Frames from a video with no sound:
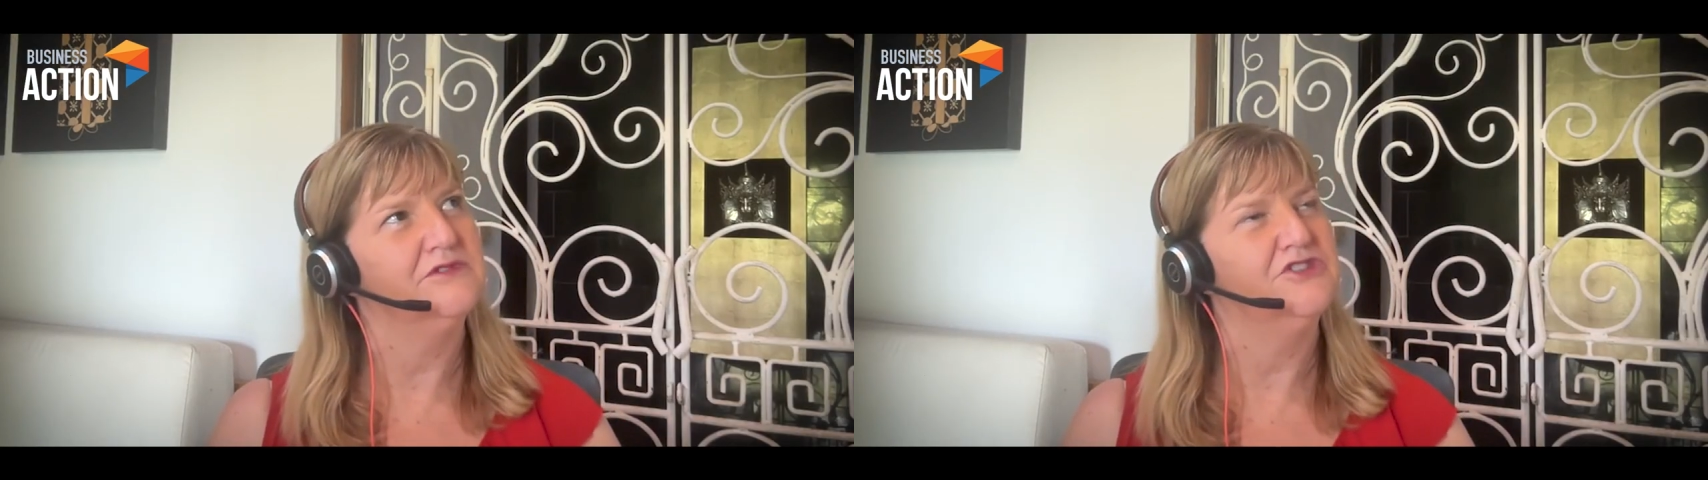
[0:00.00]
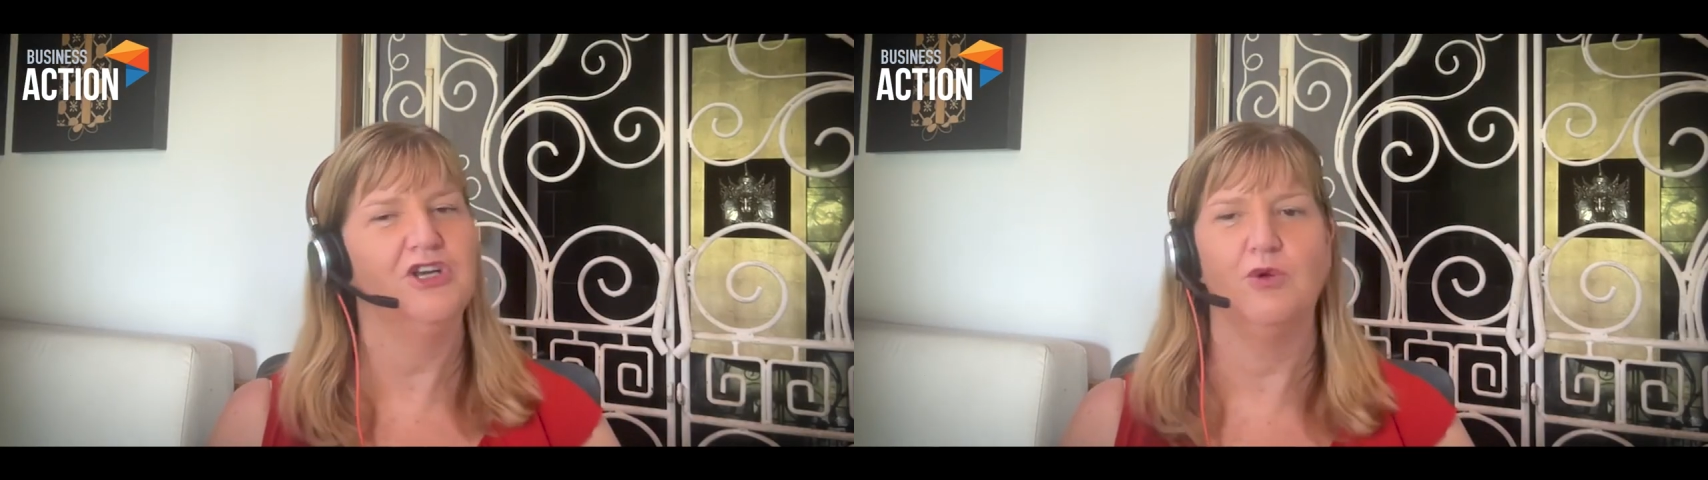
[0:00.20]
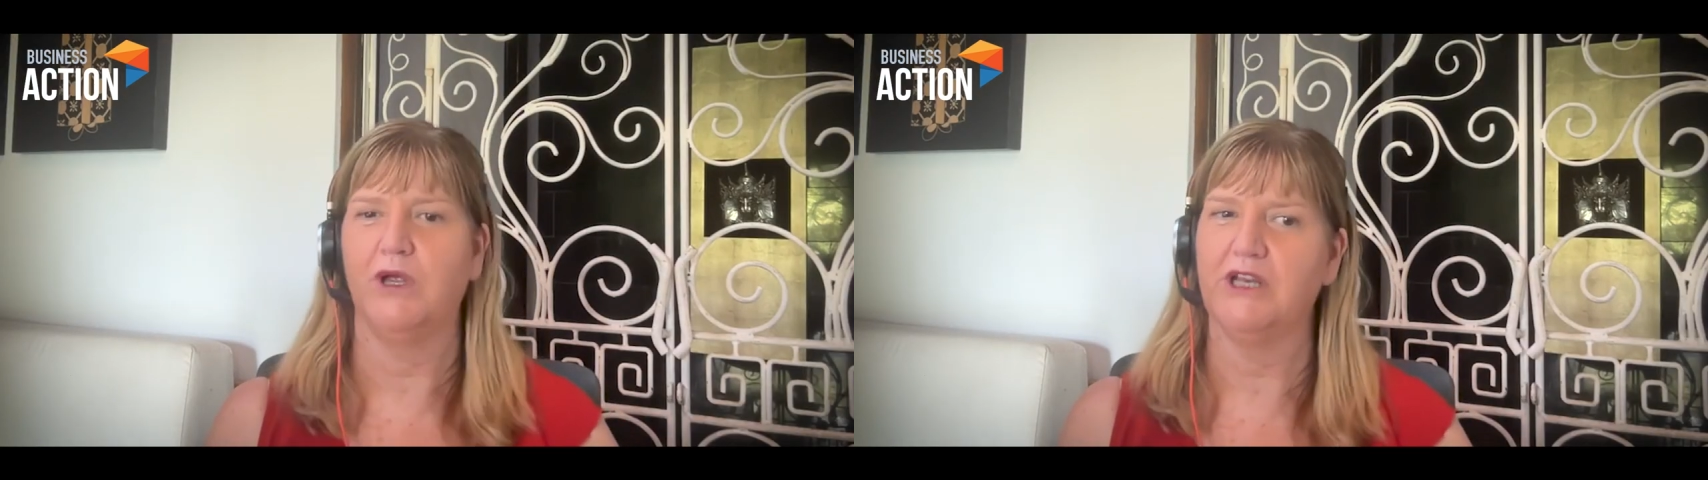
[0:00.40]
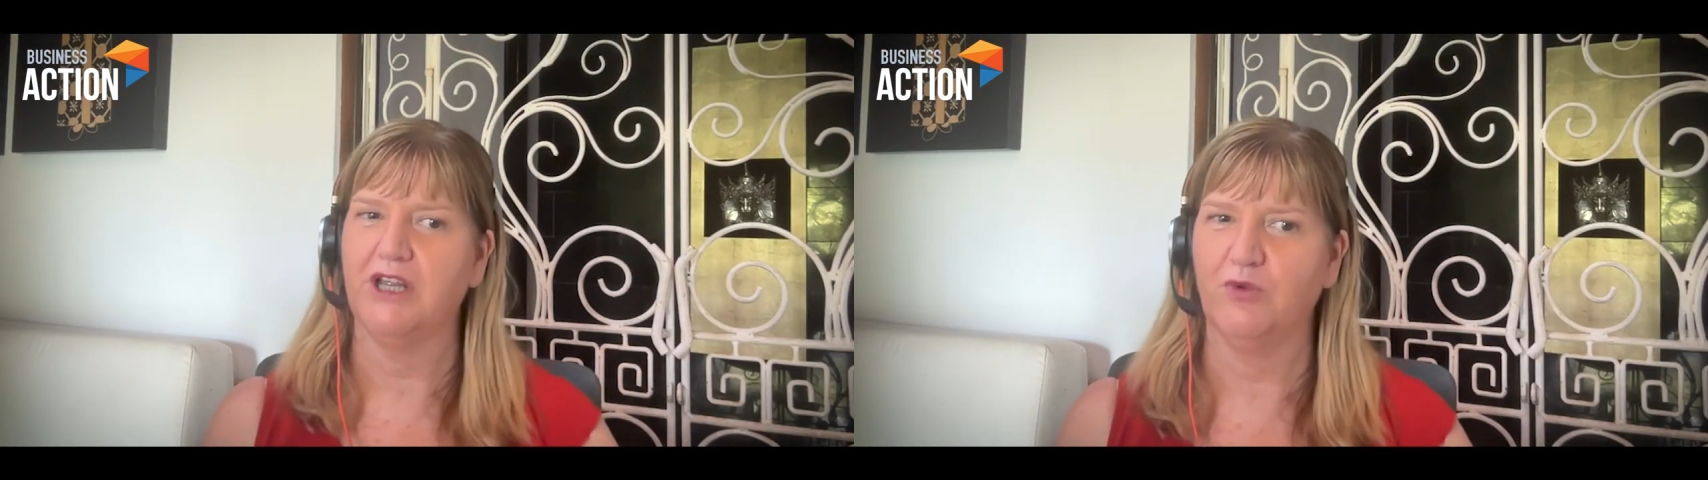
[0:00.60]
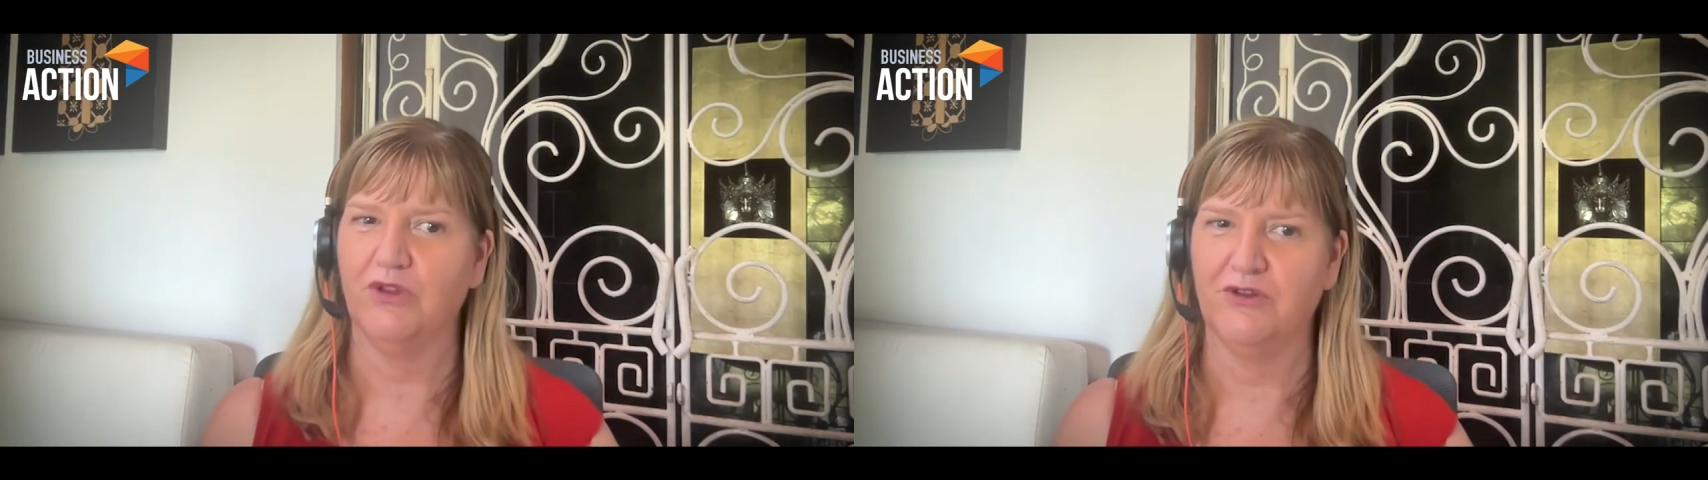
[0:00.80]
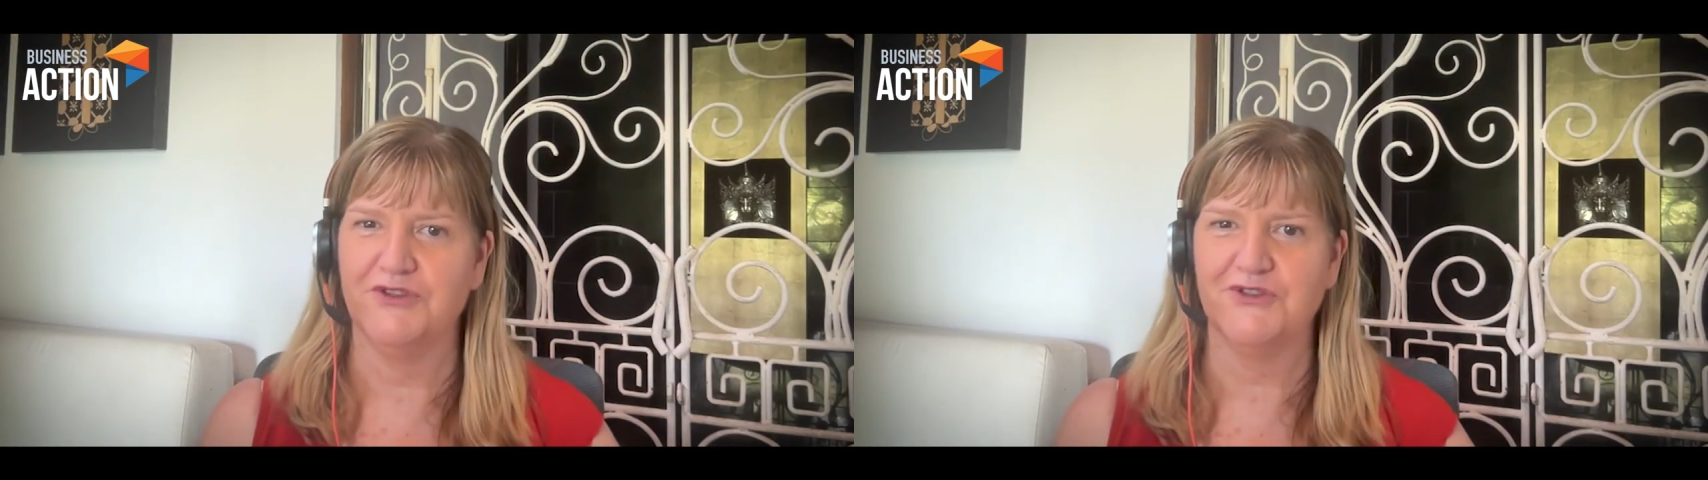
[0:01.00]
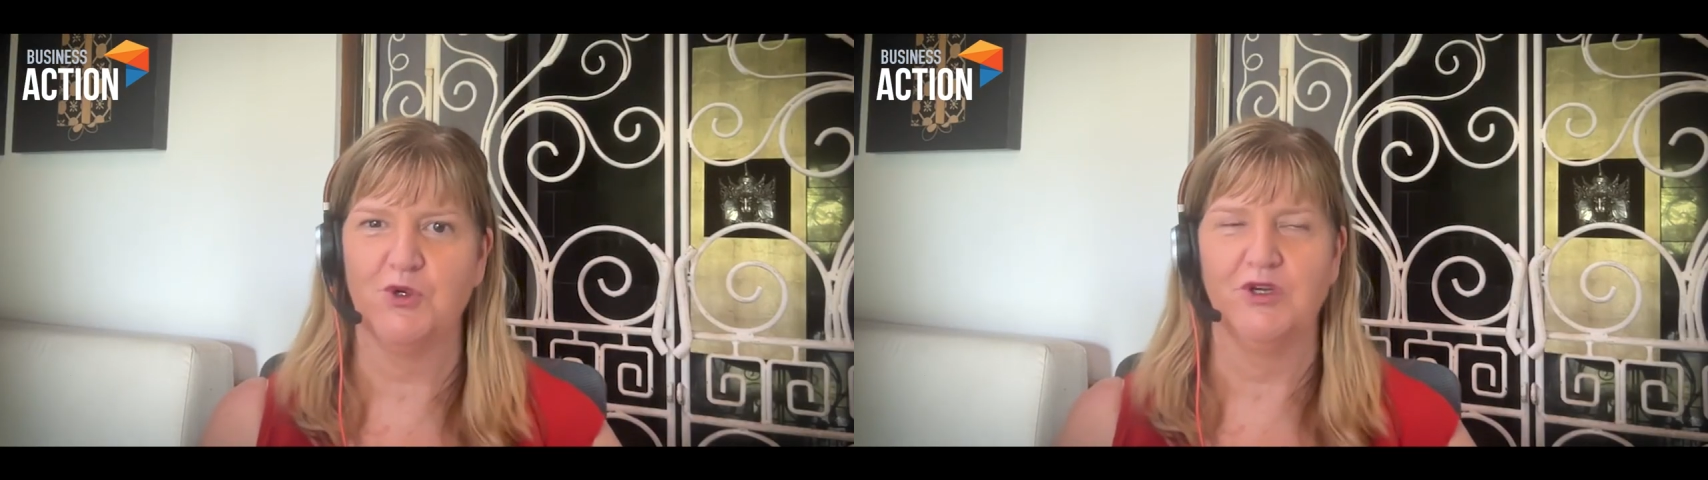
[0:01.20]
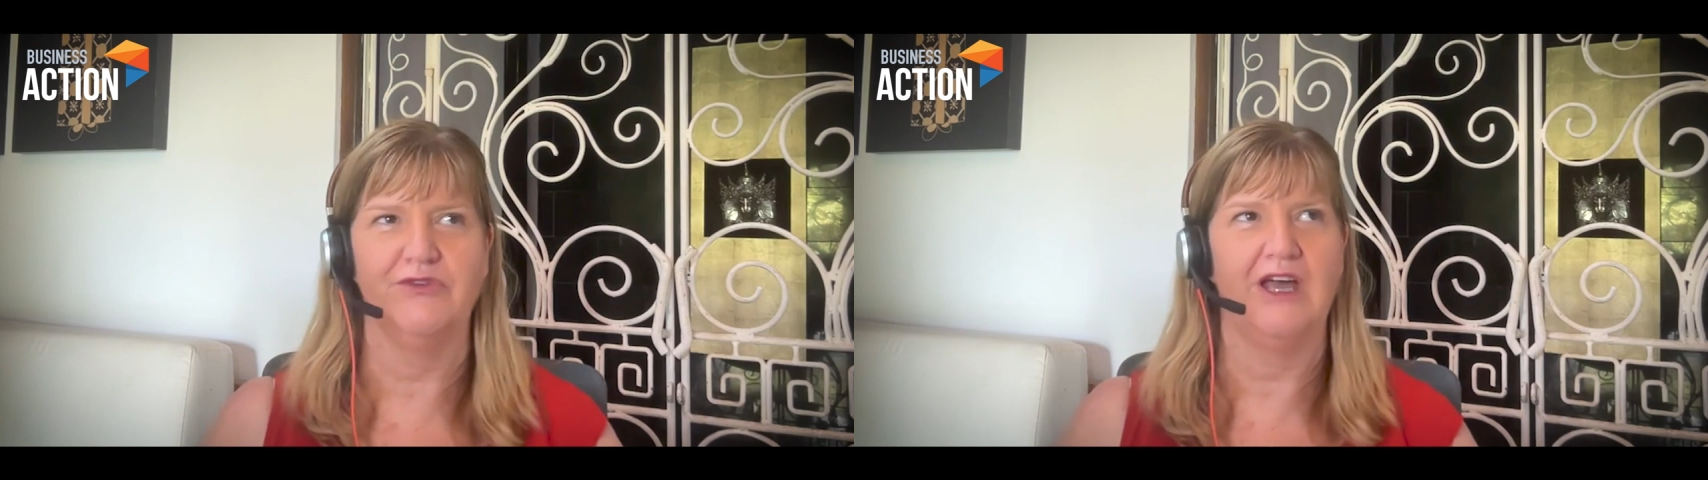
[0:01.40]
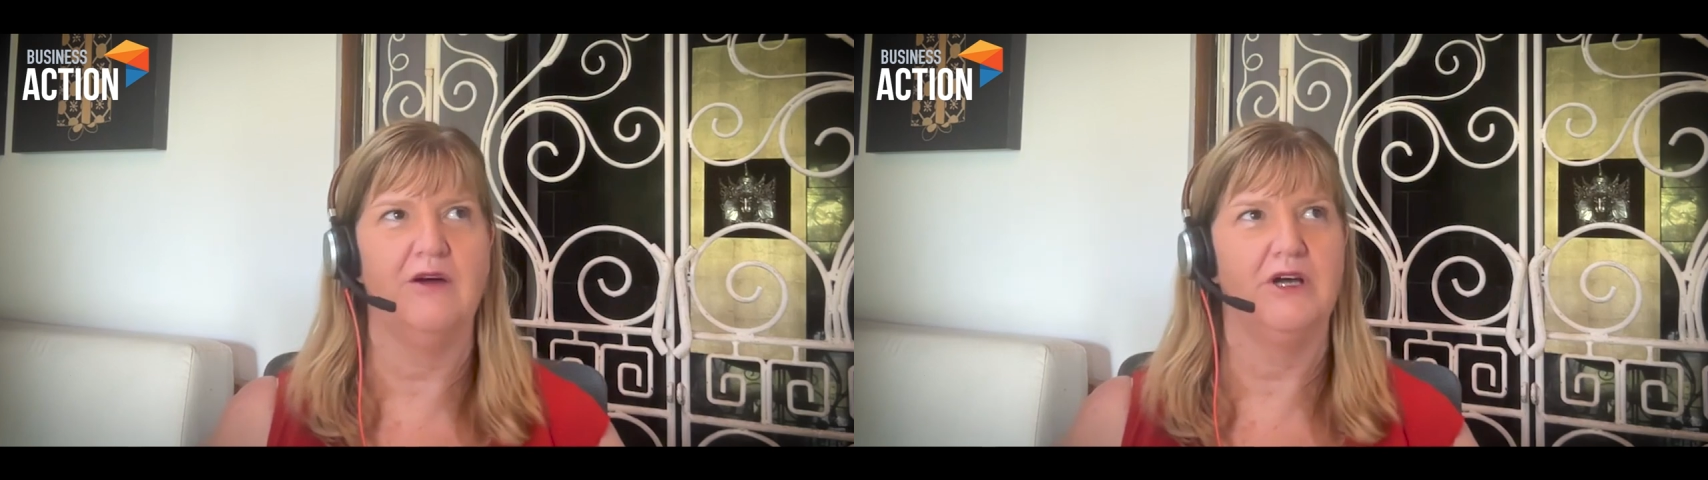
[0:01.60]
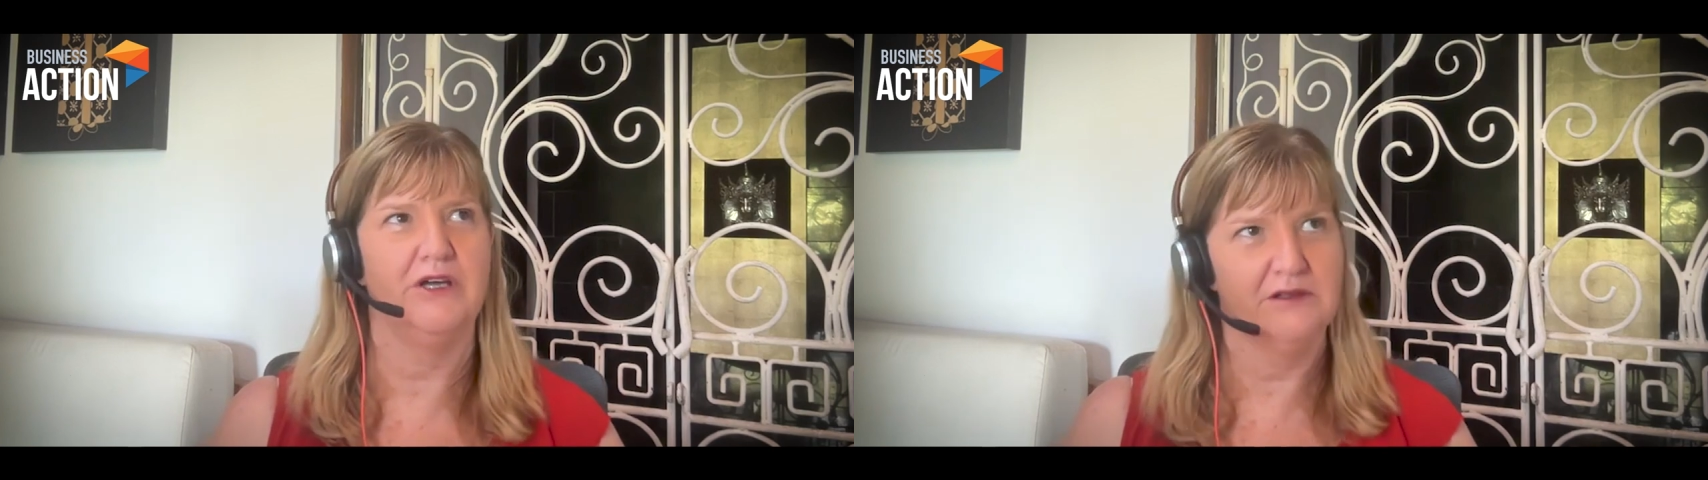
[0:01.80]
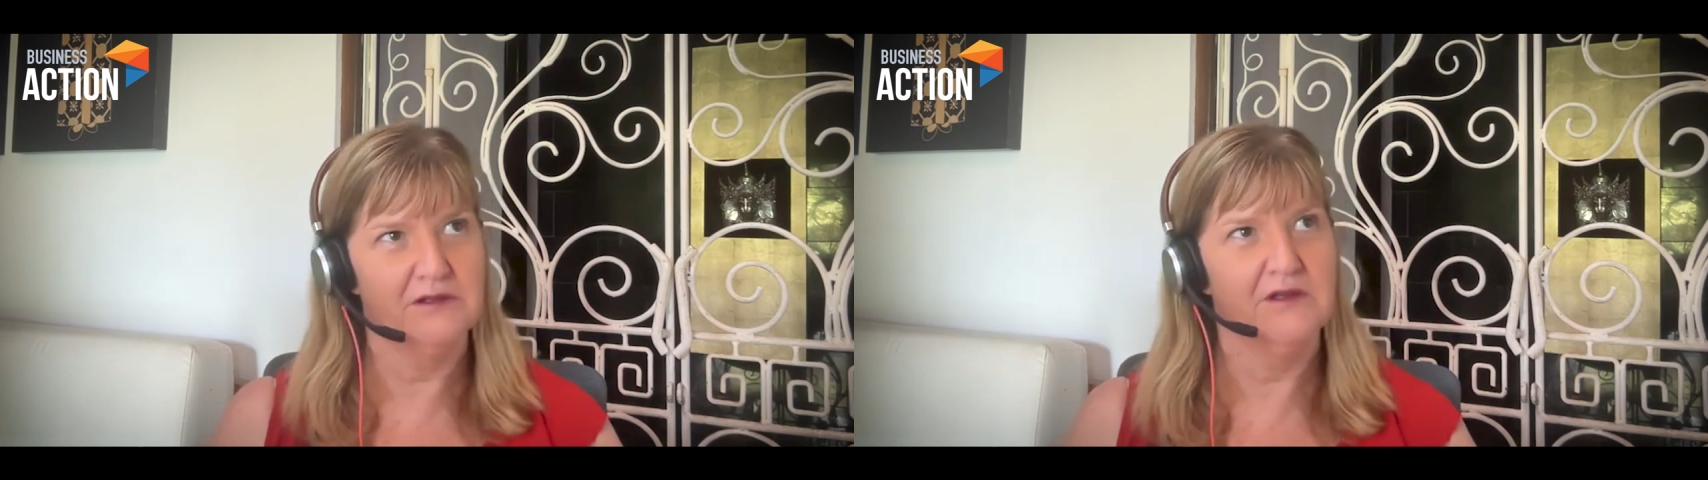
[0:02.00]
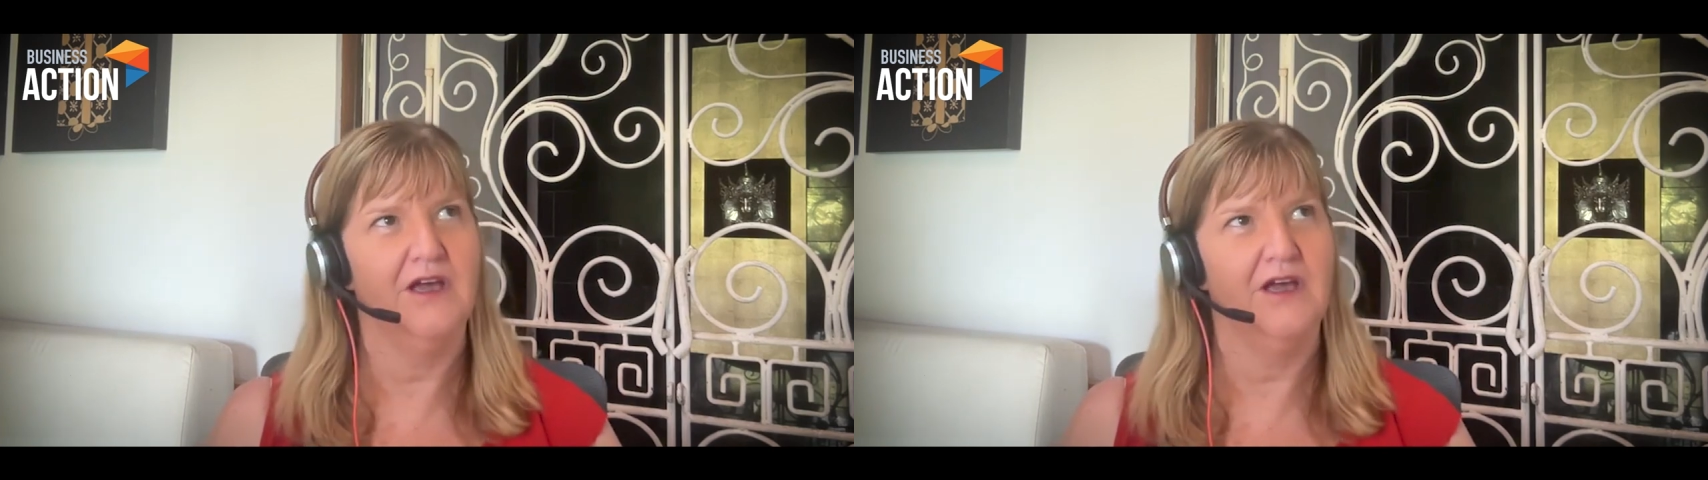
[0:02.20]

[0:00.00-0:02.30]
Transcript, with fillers: share one day with you the story of how I